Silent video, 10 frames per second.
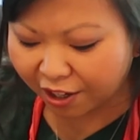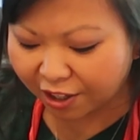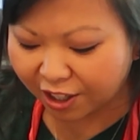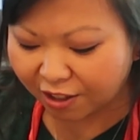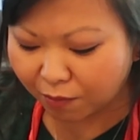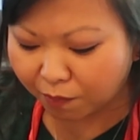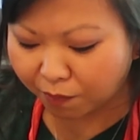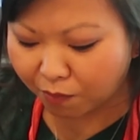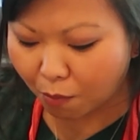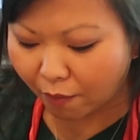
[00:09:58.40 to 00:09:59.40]
could
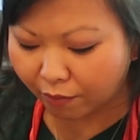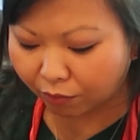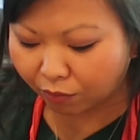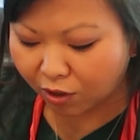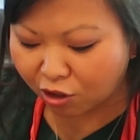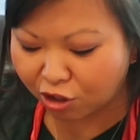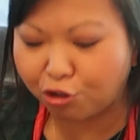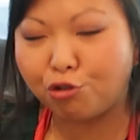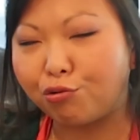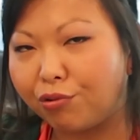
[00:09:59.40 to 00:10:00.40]

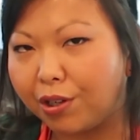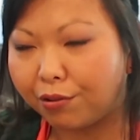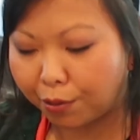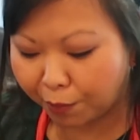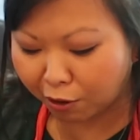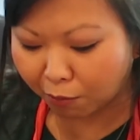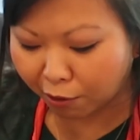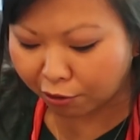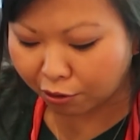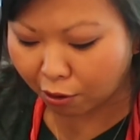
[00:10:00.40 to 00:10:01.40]
just drink the peanut
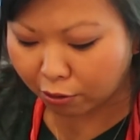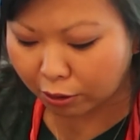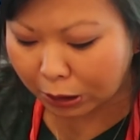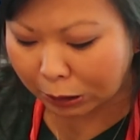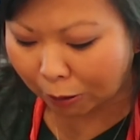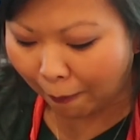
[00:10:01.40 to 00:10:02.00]
butter sauce.